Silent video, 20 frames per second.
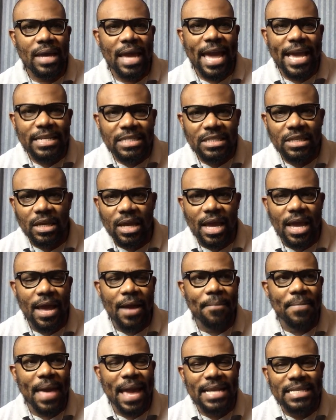
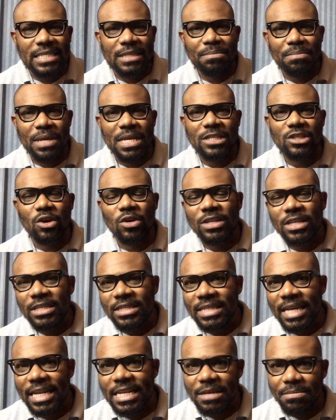exhibit on a
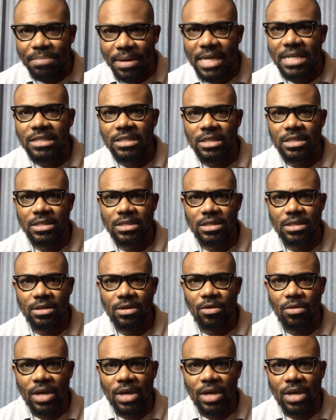daily basis.